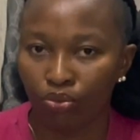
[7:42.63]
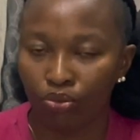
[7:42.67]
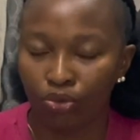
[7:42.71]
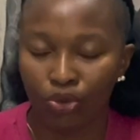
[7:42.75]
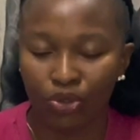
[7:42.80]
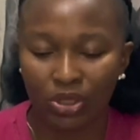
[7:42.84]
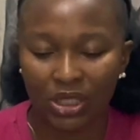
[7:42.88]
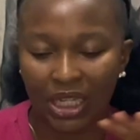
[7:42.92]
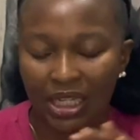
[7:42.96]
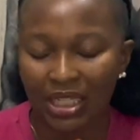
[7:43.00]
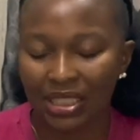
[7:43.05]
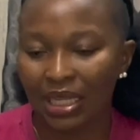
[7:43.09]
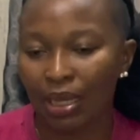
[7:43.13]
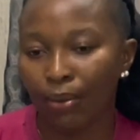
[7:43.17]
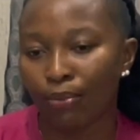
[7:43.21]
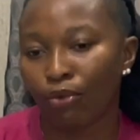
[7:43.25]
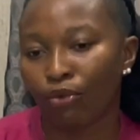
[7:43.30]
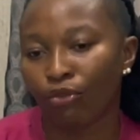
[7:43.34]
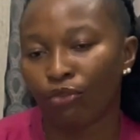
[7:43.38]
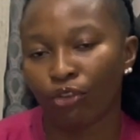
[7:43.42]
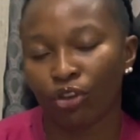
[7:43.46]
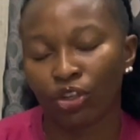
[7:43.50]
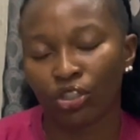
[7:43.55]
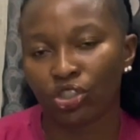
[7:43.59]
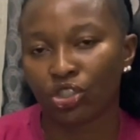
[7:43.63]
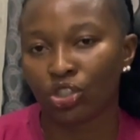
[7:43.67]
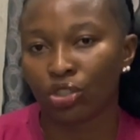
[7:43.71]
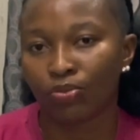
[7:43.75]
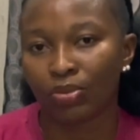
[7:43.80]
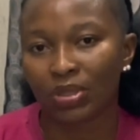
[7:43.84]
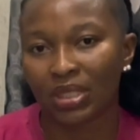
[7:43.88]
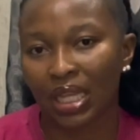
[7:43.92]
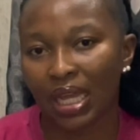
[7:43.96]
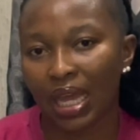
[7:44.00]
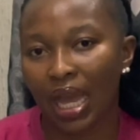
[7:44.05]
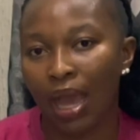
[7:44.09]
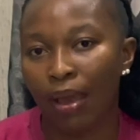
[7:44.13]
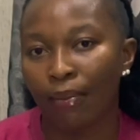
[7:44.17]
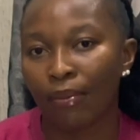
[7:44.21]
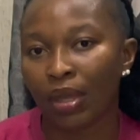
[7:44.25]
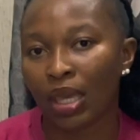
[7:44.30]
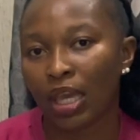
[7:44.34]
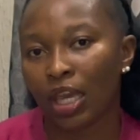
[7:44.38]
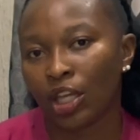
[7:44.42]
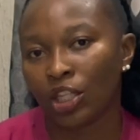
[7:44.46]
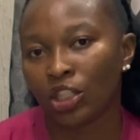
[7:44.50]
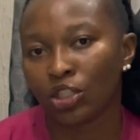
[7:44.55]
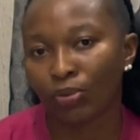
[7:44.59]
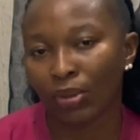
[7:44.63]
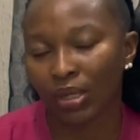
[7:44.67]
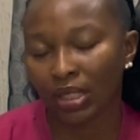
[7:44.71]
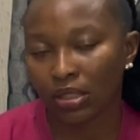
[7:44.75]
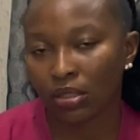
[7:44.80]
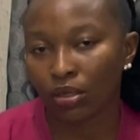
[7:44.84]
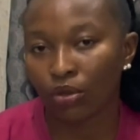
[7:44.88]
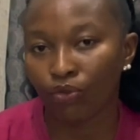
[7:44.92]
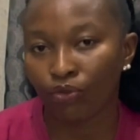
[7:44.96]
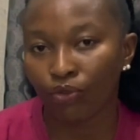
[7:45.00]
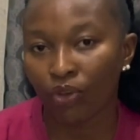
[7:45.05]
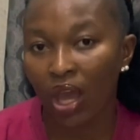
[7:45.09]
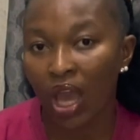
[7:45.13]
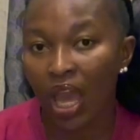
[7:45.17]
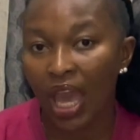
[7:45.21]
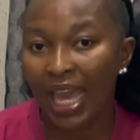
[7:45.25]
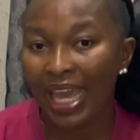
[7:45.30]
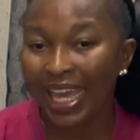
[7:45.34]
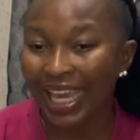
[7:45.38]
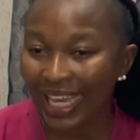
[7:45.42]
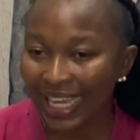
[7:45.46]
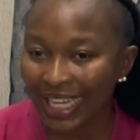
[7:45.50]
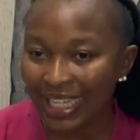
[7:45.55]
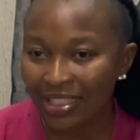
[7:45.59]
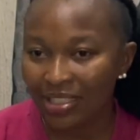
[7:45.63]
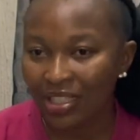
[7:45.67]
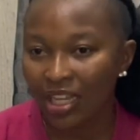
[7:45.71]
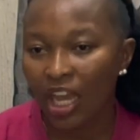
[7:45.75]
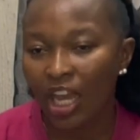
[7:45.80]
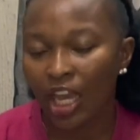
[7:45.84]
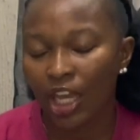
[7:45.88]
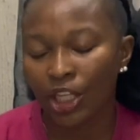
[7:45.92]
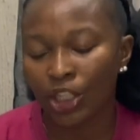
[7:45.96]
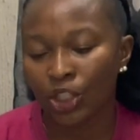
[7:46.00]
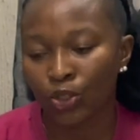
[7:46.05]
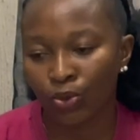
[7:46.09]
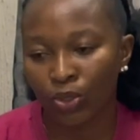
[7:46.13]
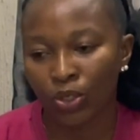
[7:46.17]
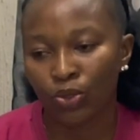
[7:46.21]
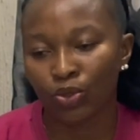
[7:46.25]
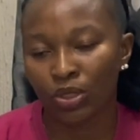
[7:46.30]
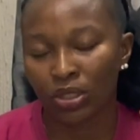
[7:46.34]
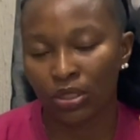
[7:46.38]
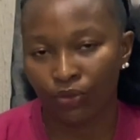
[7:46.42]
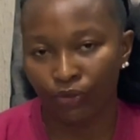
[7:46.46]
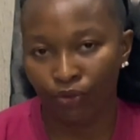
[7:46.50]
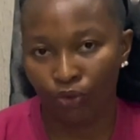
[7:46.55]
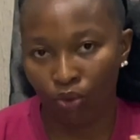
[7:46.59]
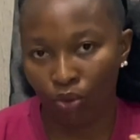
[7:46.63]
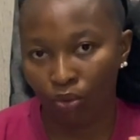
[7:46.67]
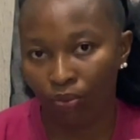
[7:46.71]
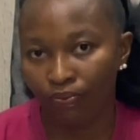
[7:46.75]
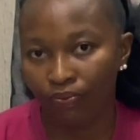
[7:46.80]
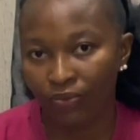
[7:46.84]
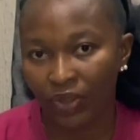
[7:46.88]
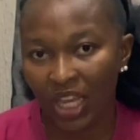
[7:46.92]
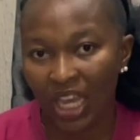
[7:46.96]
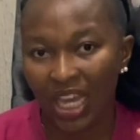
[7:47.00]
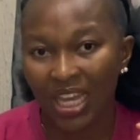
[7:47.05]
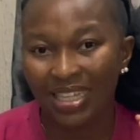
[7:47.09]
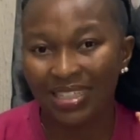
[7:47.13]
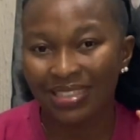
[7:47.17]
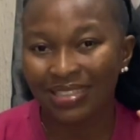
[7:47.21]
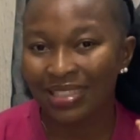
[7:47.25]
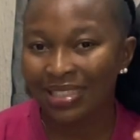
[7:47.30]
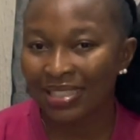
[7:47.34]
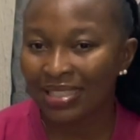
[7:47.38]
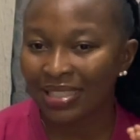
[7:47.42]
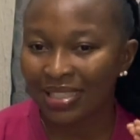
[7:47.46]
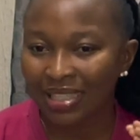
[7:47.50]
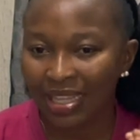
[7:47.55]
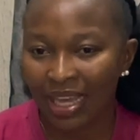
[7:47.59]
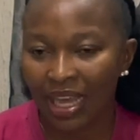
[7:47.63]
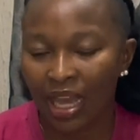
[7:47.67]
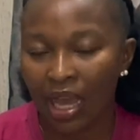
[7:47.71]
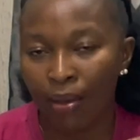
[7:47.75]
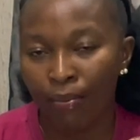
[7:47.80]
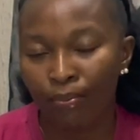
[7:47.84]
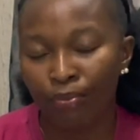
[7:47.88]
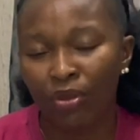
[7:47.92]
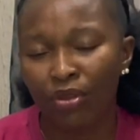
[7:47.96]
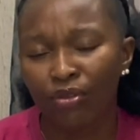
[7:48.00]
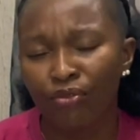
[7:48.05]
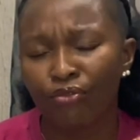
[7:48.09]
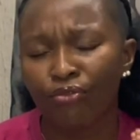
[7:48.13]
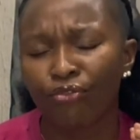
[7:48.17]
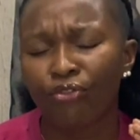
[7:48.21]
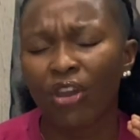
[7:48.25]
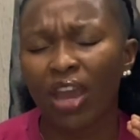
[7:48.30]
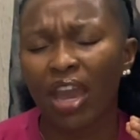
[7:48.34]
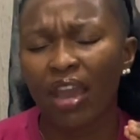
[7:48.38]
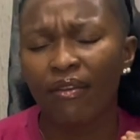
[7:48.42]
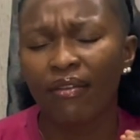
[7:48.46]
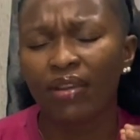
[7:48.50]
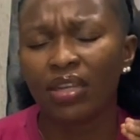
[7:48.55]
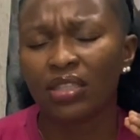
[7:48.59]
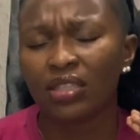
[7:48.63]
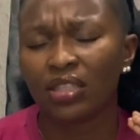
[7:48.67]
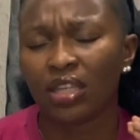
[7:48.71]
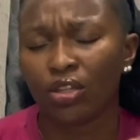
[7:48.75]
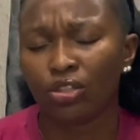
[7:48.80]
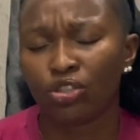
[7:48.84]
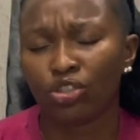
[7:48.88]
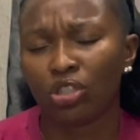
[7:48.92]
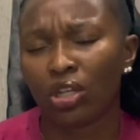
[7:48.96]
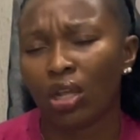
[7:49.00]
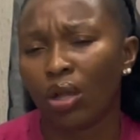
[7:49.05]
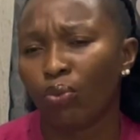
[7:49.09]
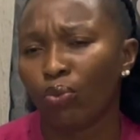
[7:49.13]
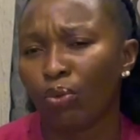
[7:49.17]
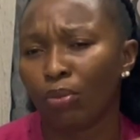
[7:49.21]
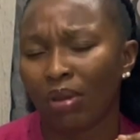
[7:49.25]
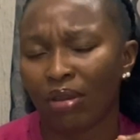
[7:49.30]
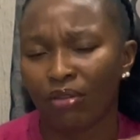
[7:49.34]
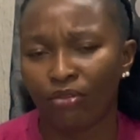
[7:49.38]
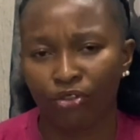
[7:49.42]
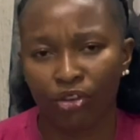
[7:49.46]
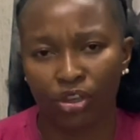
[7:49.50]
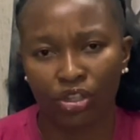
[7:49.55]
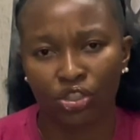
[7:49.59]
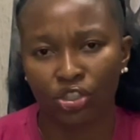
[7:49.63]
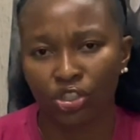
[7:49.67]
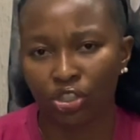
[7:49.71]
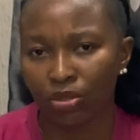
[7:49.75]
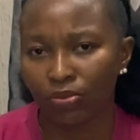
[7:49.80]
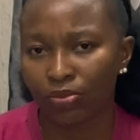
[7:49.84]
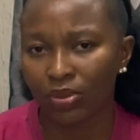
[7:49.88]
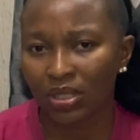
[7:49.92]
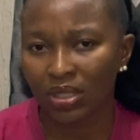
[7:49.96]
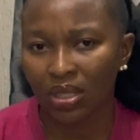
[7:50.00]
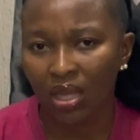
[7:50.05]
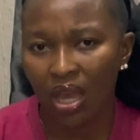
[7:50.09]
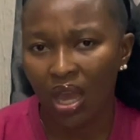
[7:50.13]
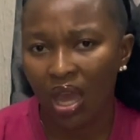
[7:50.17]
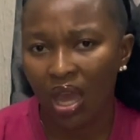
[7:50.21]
Those are the type of friendships that I'm engaging myself in 2024. This year, I'm being very intentional with my friendships.